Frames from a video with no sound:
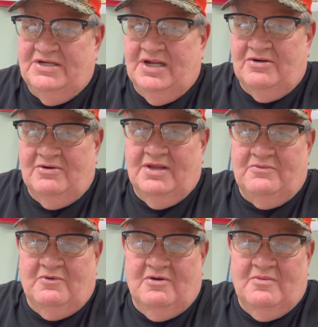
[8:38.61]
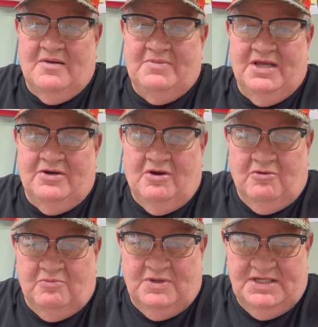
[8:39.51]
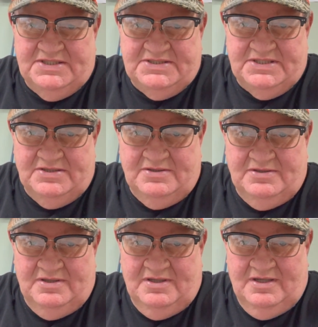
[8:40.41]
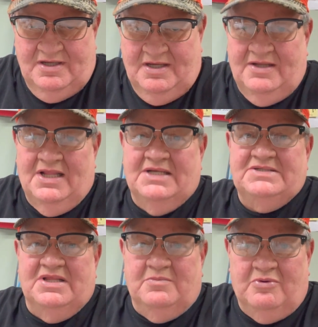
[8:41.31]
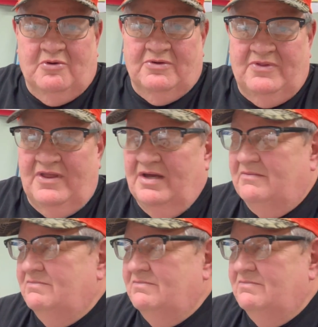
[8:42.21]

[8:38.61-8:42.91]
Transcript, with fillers: and I don't have to worry about being homeless. That's the important thing.